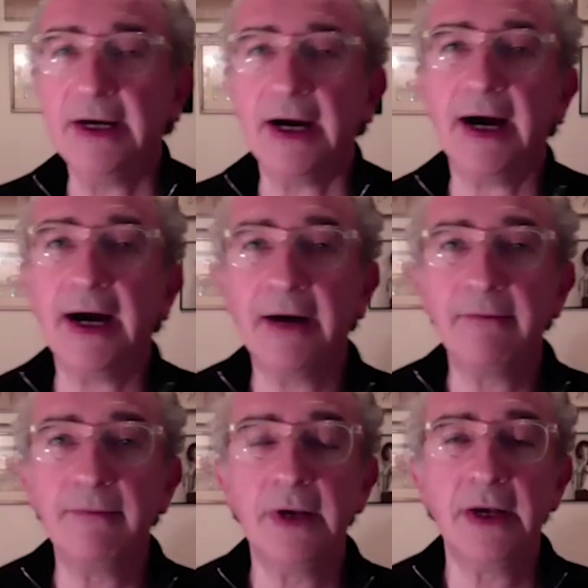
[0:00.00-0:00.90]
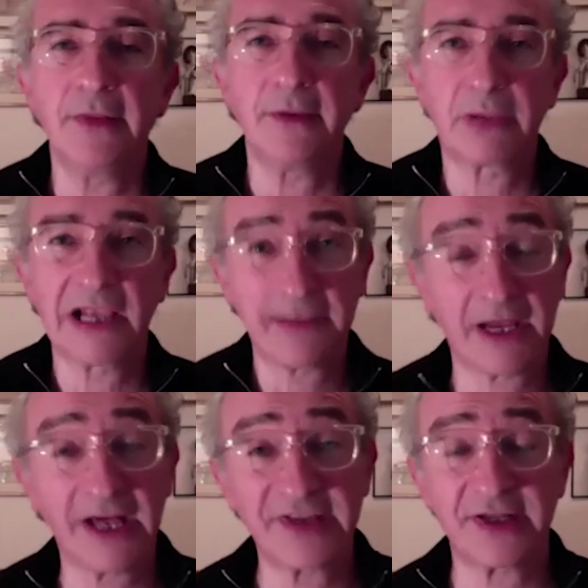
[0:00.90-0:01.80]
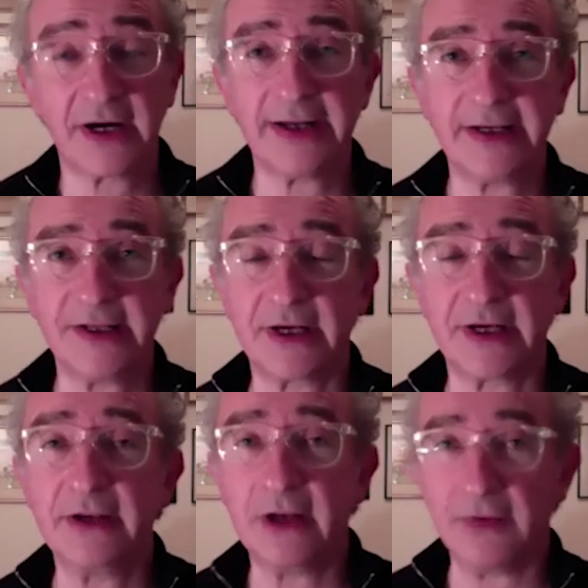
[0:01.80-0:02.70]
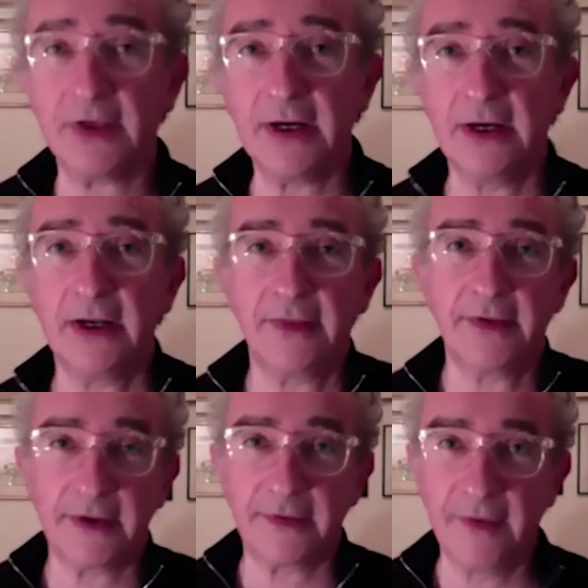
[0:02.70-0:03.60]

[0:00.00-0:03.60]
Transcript: Um, the pl plus side is that, you know, the the,